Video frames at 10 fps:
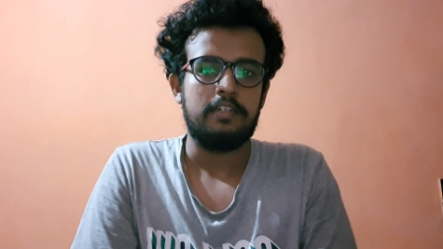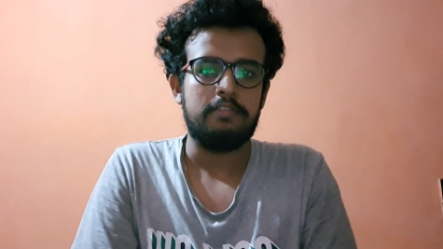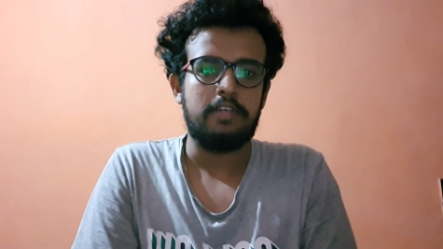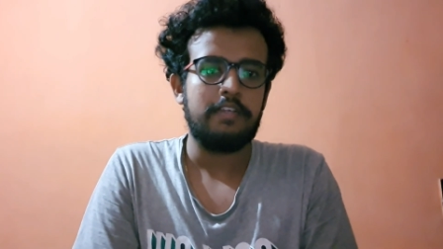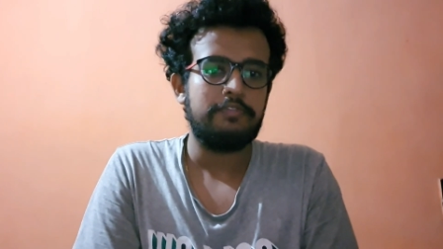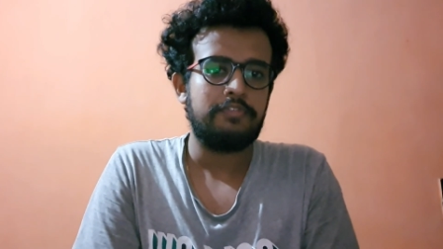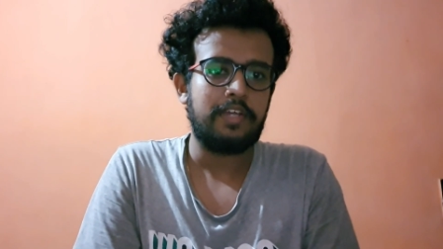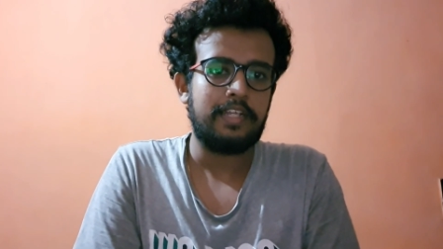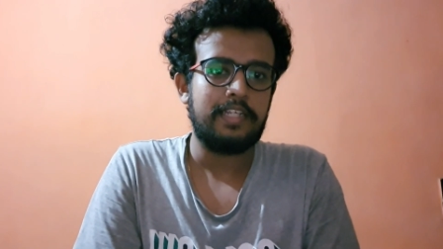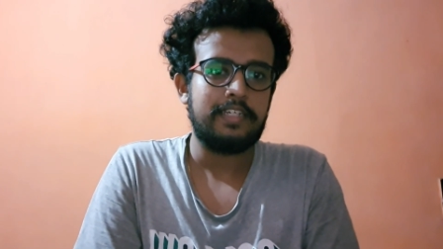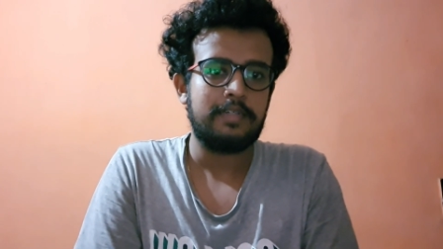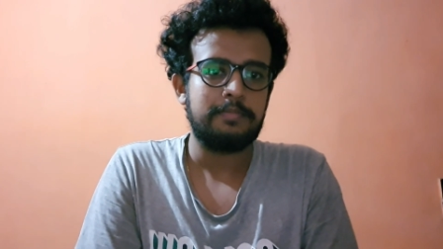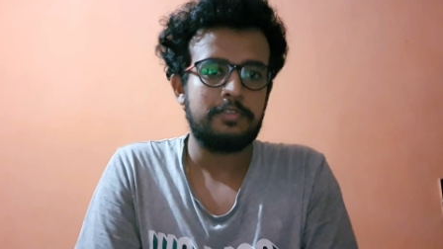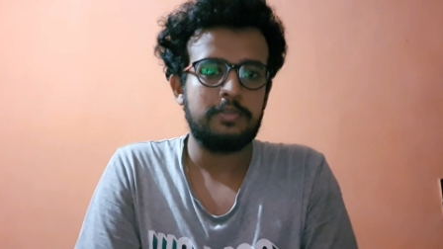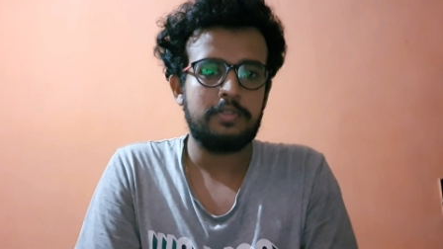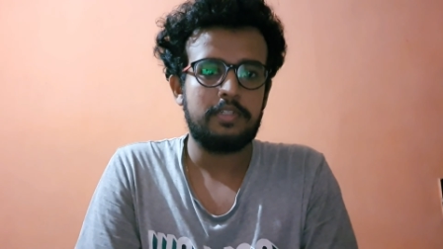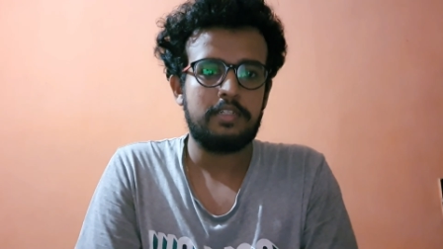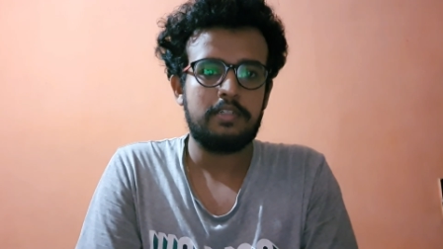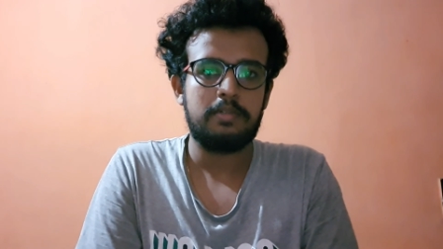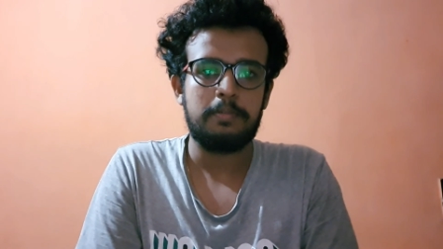when finally comes to
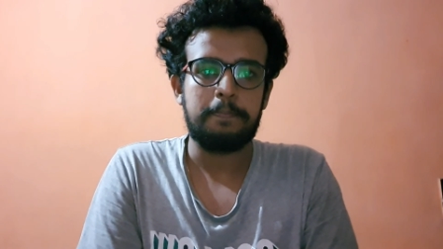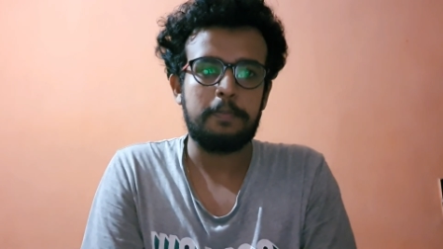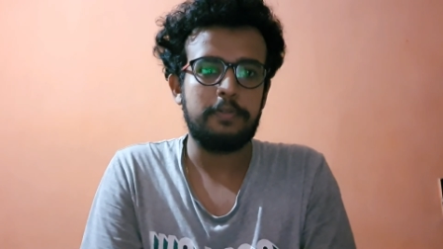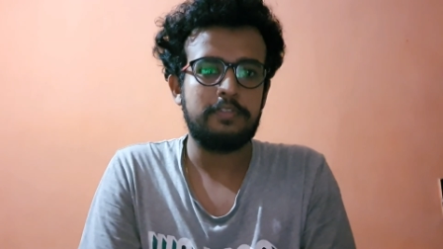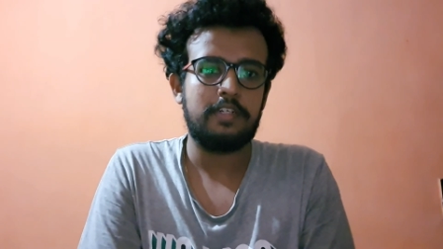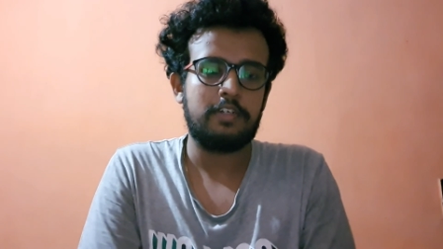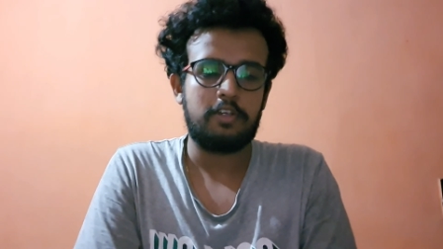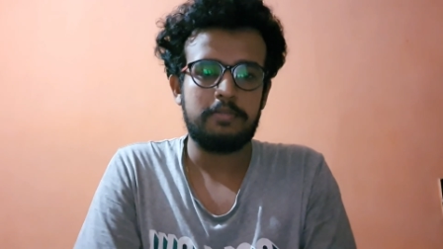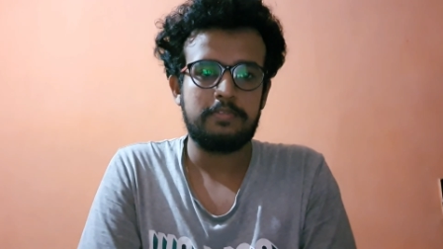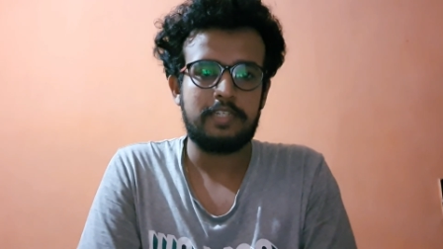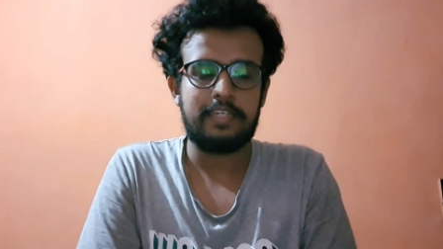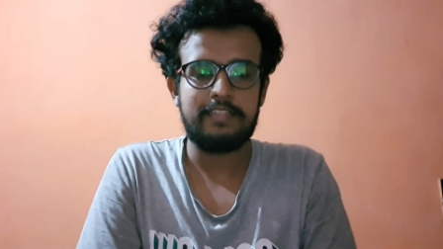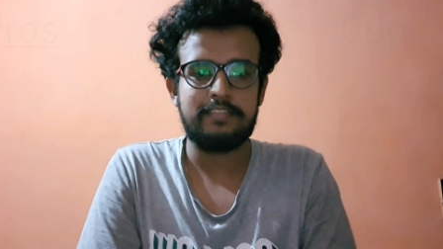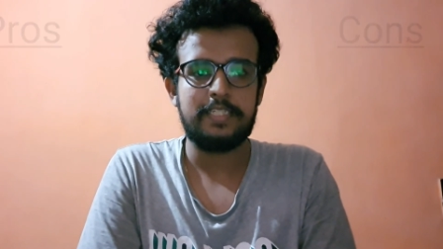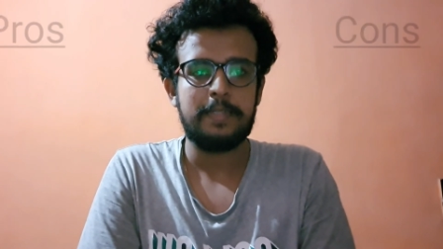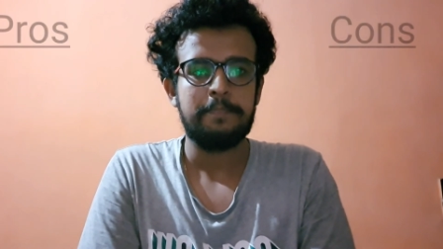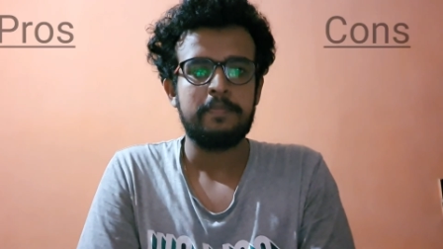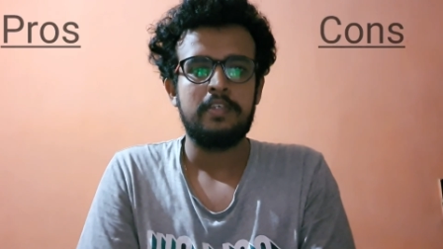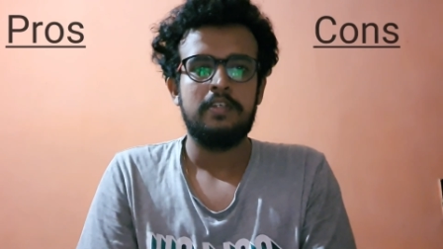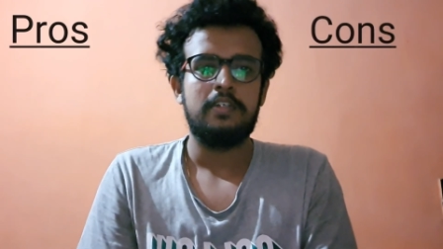the pros and cons, I can say
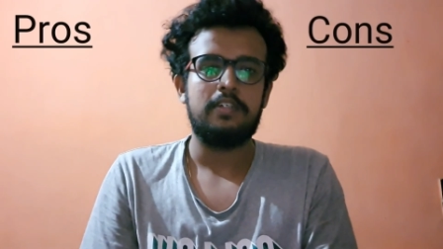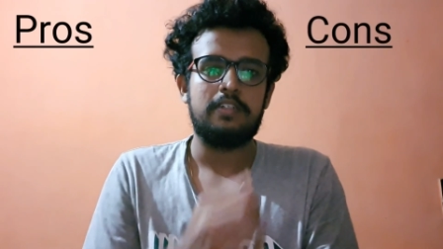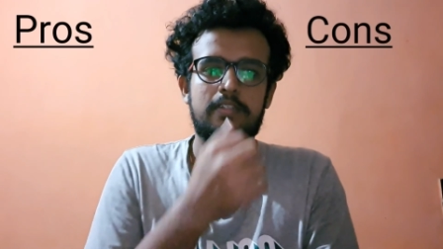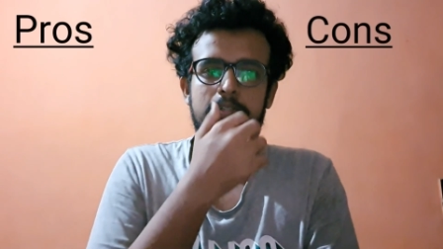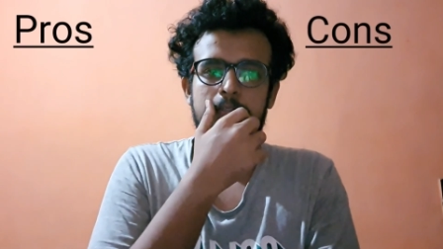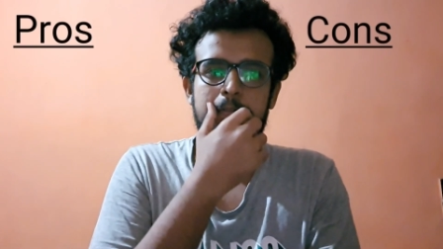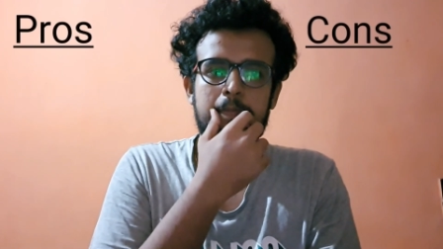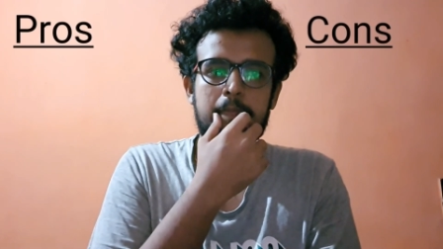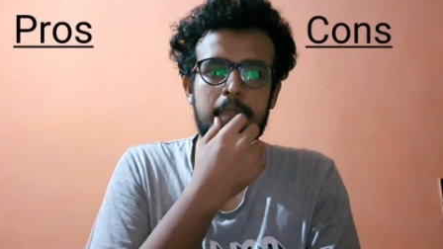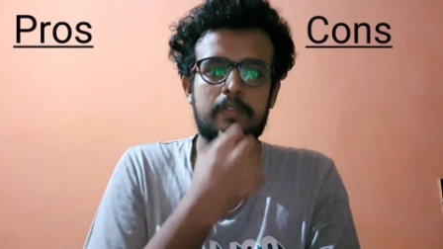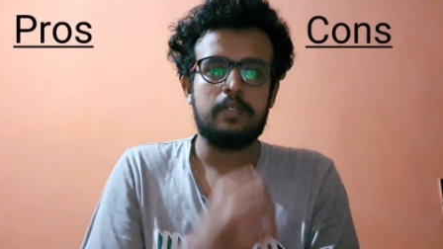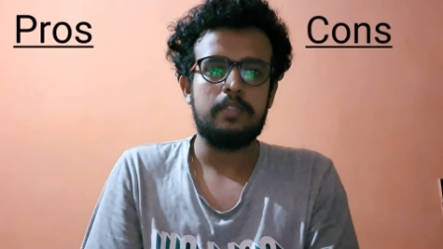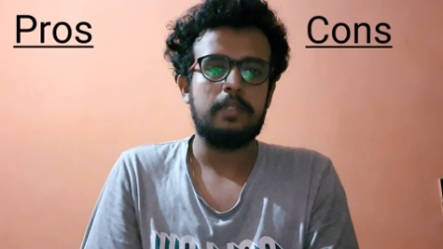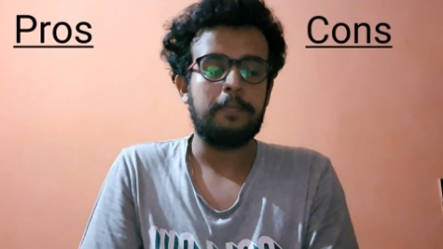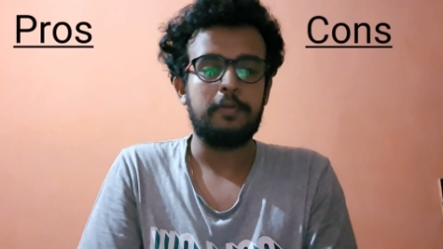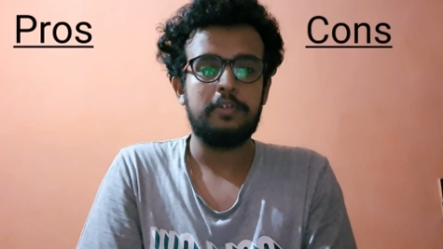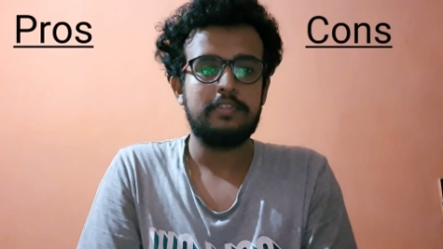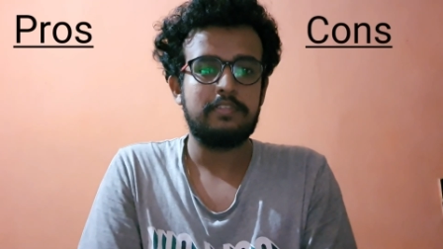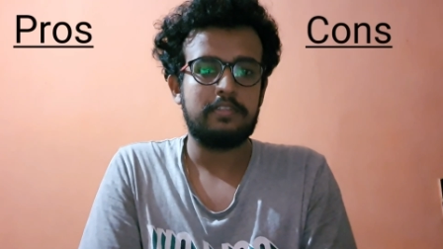the pro is